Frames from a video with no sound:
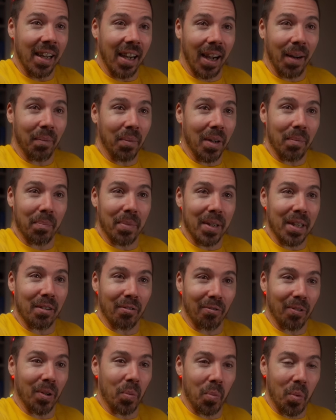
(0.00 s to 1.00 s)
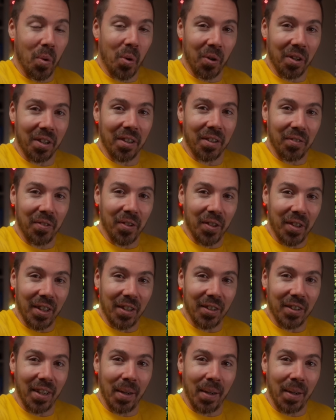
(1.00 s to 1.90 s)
I'm not being rewarded for this.